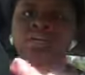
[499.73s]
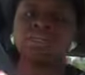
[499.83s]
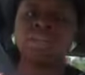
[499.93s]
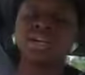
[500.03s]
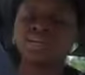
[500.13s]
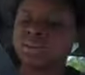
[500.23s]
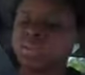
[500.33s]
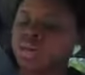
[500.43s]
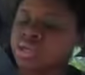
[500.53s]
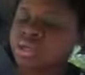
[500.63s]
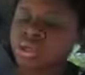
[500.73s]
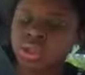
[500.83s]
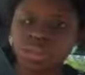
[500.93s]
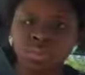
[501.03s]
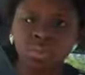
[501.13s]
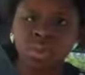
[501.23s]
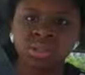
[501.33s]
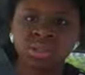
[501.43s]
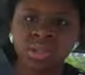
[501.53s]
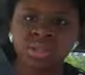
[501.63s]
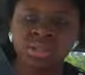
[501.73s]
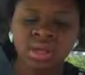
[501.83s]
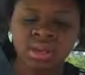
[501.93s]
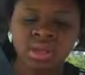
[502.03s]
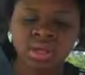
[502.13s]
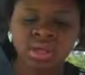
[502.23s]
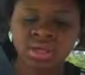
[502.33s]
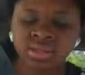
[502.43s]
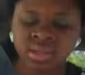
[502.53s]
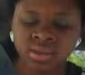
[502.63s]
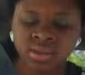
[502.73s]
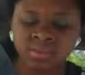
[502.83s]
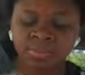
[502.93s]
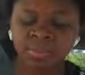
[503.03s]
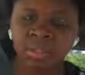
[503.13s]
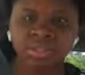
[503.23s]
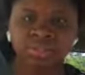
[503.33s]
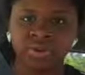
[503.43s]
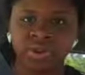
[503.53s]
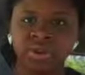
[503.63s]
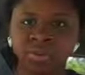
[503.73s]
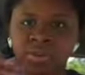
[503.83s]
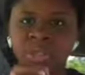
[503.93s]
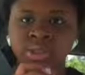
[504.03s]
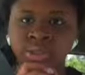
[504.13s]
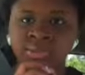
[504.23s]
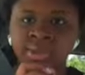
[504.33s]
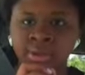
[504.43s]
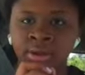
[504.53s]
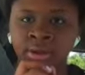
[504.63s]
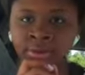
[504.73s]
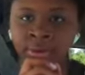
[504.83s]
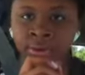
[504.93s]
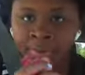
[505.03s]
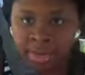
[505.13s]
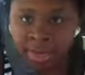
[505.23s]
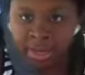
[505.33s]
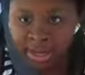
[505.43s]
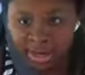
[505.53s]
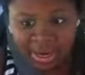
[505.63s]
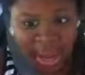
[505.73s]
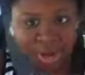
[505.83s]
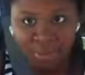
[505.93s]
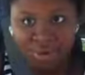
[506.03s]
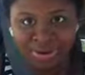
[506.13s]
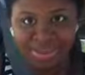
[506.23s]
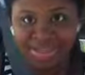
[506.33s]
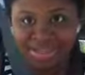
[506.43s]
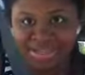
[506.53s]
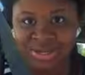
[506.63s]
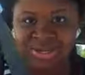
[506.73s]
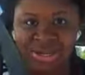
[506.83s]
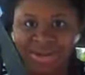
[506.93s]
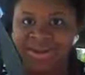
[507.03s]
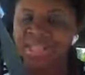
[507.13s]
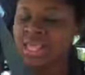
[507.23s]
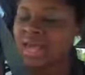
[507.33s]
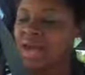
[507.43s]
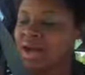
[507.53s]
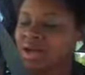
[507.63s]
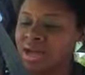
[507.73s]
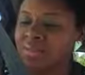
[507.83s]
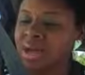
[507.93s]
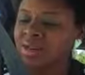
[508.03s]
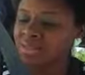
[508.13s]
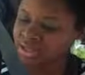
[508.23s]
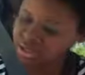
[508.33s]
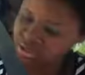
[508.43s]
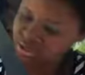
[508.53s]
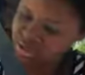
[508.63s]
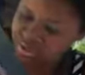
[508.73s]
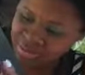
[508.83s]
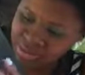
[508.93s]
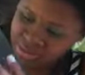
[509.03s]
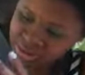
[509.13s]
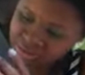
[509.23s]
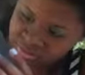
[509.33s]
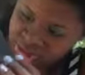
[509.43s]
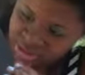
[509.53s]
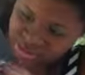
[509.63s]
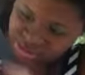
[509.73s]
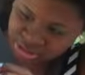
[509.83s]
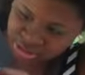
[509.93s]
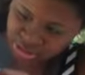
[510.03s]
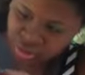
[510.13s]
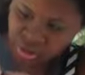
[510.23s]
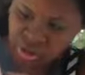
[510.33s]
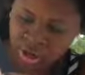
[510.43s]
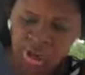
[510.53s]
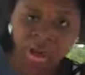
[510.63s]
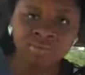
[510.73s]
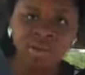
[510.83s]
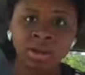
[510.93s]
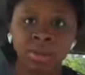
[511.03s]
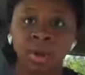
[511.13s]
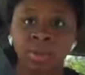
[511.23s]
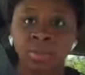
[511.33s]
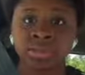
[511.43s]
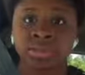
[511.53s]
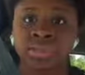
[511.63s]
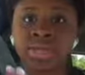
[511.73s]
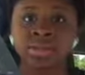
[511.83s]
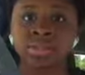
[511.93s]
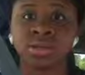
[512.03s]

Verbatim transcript: So you guys, I'm not gonna show you swatches or anything because um, this video will be extremely long, and I don't want that. So yeah. Uh, I'm probably not gonna do. I'm gonna do a lip collection, or i I've probably already posted it.